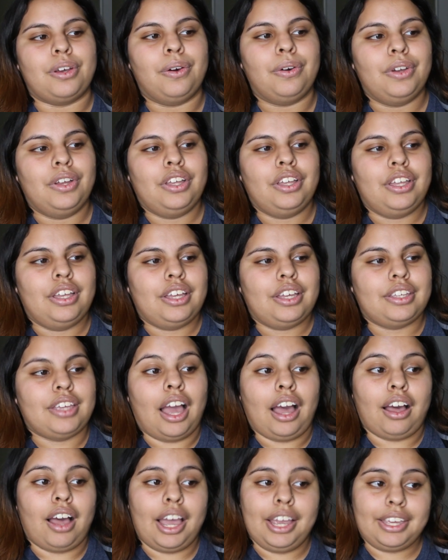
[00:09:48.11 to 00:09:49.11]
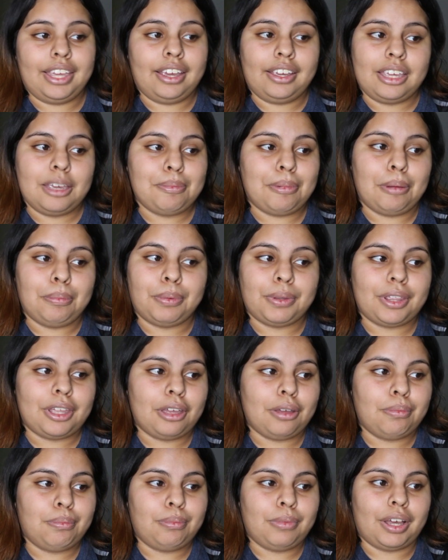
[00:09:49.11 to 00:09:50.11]
So yeah, I can't keep up
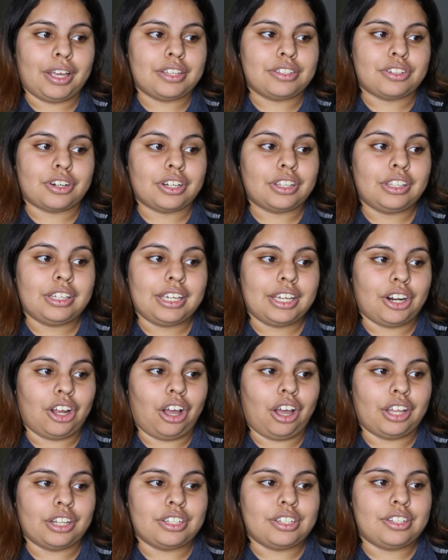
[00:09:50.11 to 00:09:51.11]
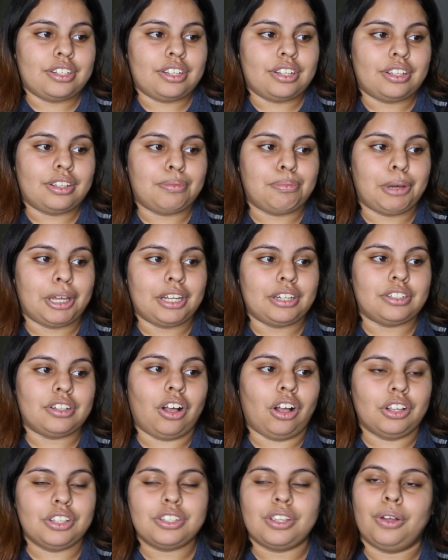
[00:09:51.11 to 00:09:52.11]
with him. I certainly cannot.
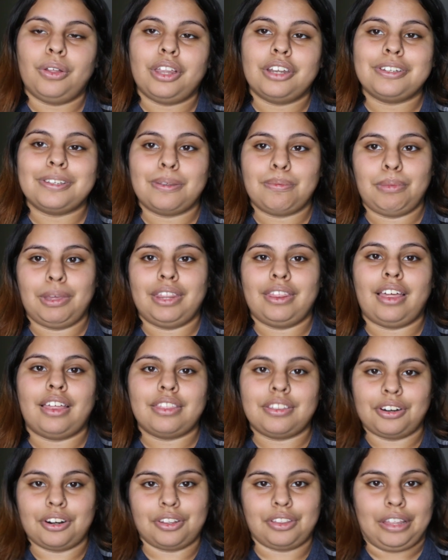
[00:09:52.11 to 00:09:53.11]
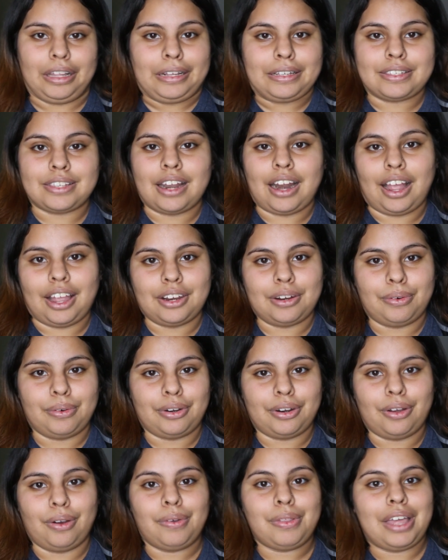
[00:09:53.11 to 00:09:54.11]
But also that doesn't mean that there are things that I
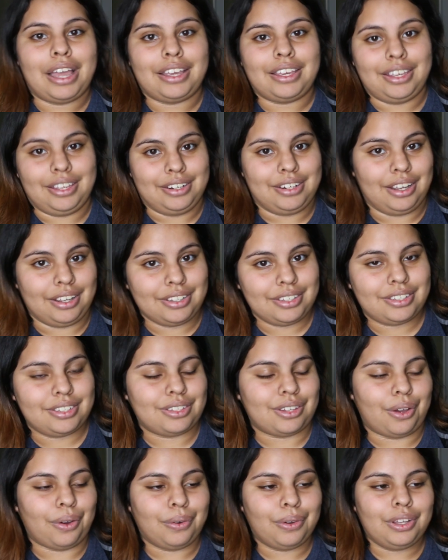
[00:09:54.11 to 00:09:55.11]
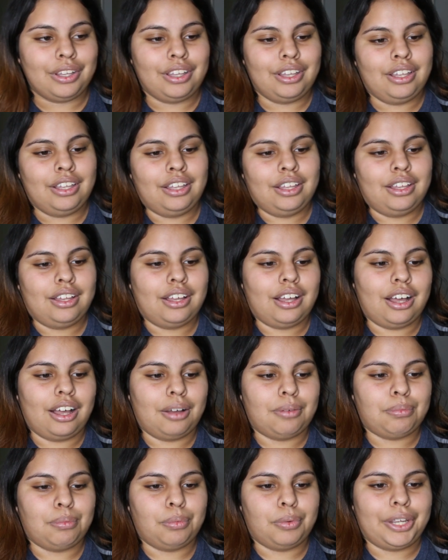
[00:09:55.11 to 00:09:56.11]
don't know that he does. So
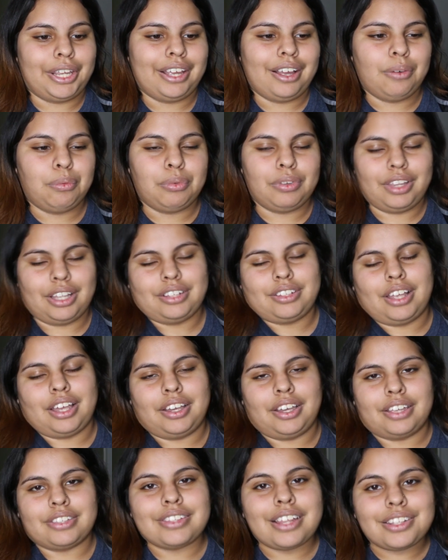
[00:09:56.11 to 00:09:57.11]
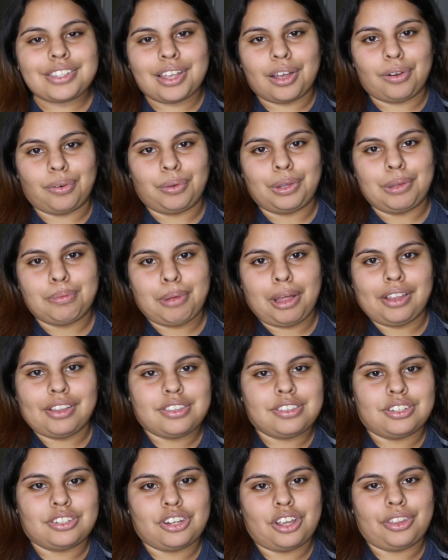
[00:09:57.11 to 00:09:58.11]
I guess that's how we
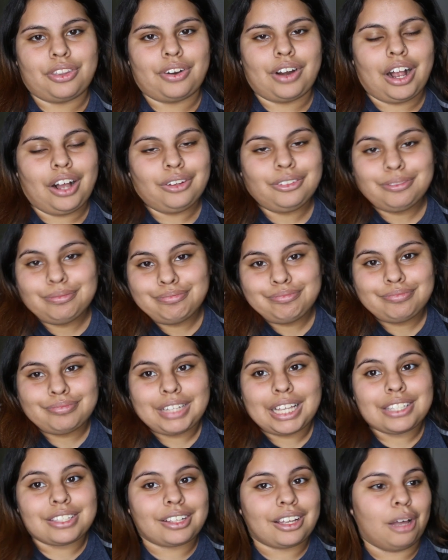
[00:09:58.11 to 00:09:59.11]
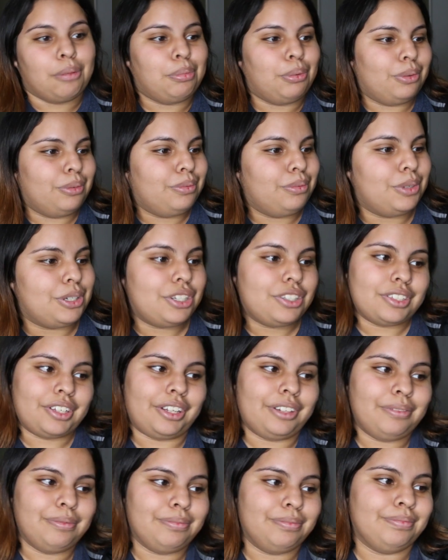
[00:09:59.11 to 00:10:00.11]
balance each other out. as a couple, which
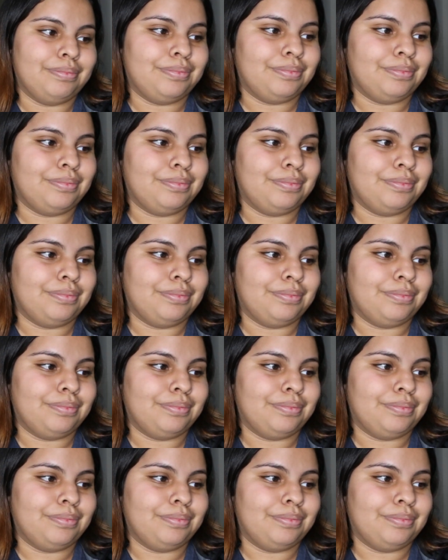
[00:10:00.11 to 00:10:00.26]
is good.